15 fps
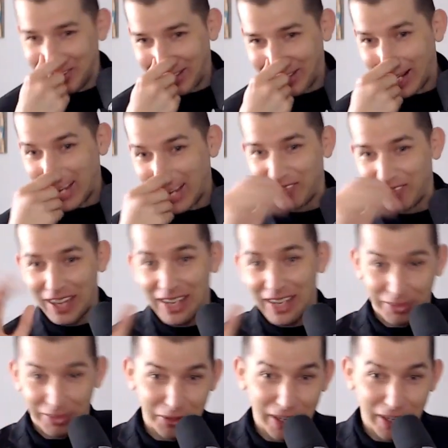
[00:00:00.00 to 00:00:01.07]
Like life,
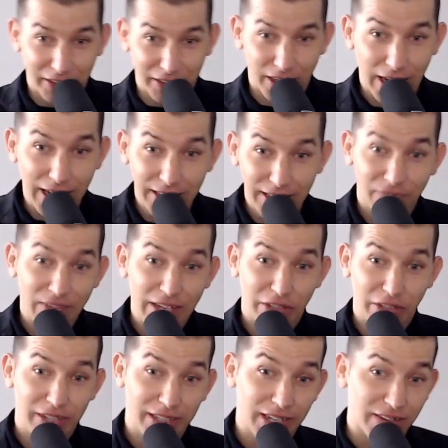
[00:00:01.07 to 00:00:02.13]
I like I like the
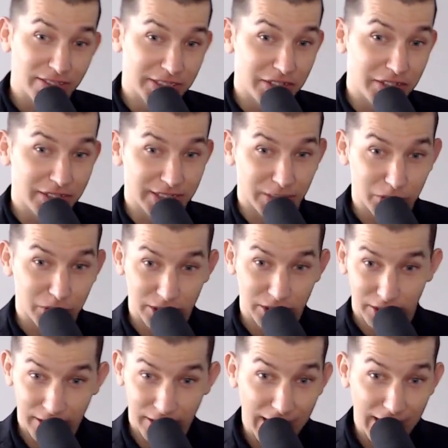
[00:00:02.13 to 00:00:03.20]
fact you take life seriously, which is
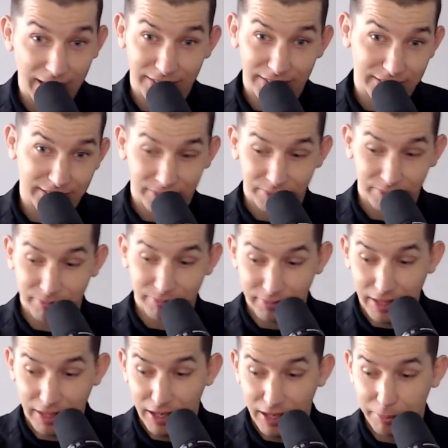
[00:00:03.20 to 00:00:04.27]
that is
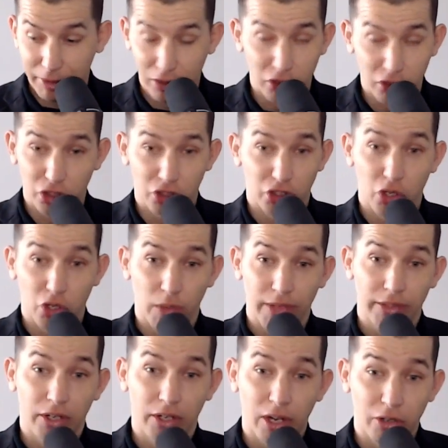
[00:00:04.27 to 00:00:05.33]
that. I mean, you just showed
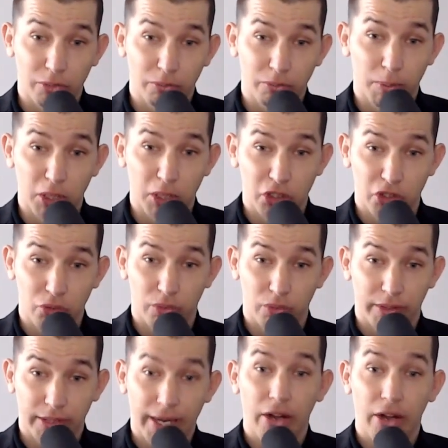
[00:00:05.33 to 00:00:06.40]
right there how much you
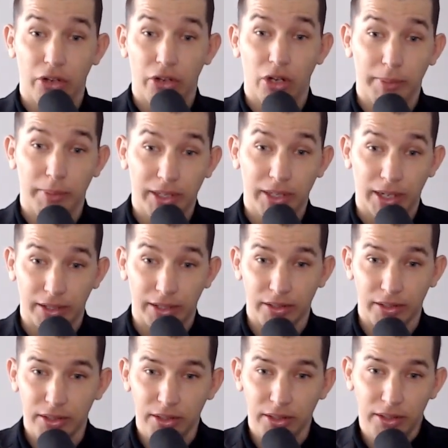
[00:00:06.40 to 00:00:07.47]
care. You know what I mean? Like
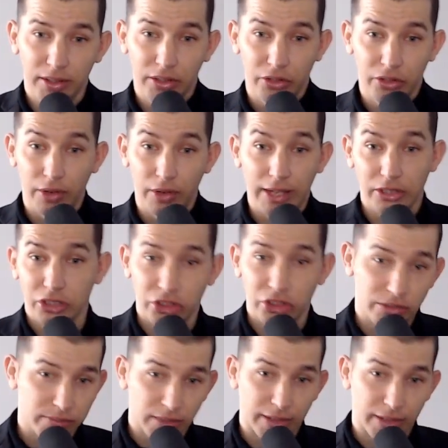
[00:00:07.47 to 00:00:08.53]
you're not
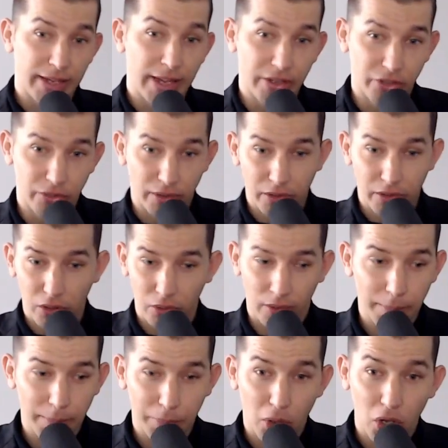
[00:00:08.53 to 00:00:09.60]
just like yeah, you. Look,
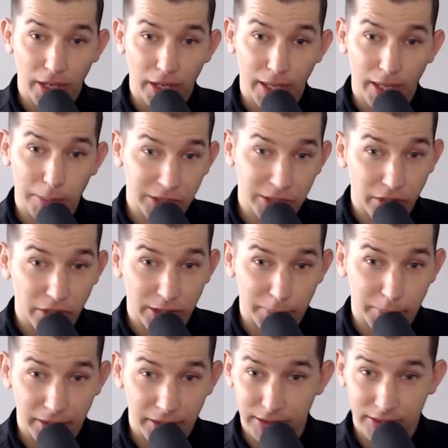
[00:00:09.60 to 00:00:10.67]
I'm all in. I'm serious
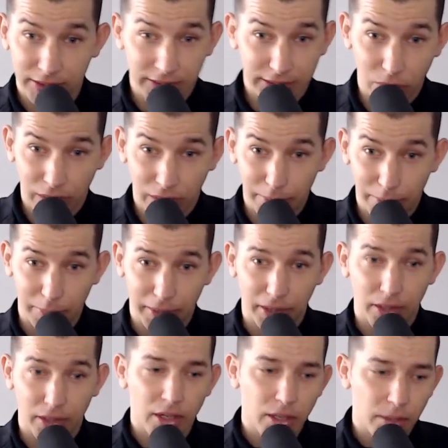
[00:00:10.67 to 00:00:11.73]
about this. There's no game to me.